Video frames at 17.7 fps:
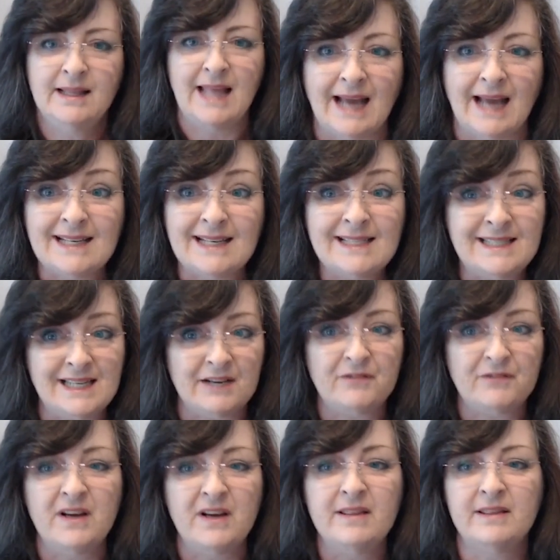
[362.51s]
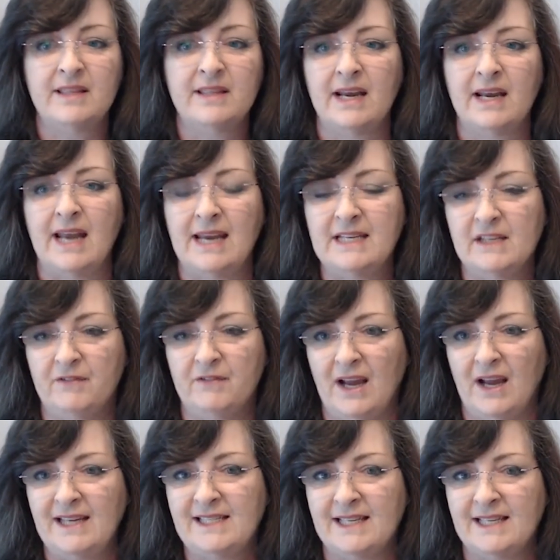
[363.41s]
That is different than a
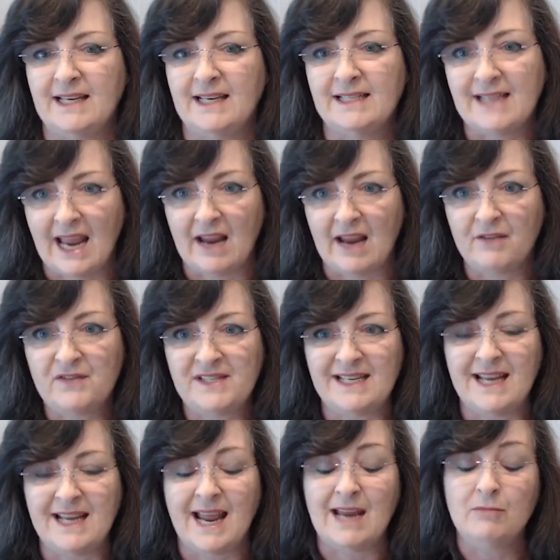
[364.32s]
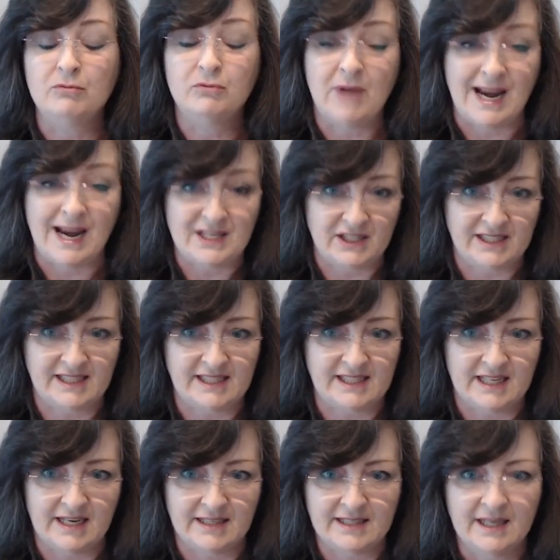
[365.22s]
device that is FDA
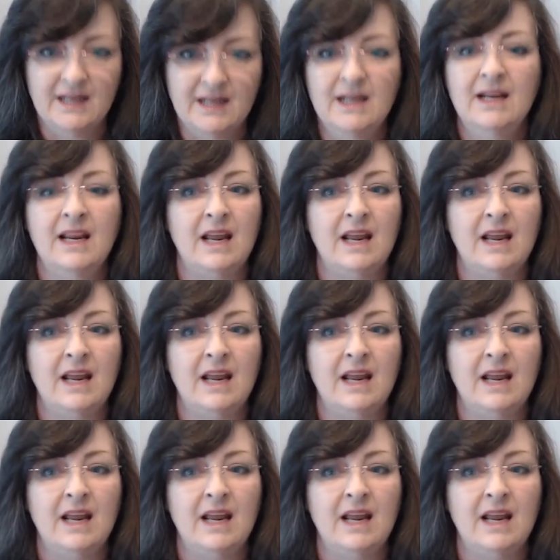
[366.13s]
registered.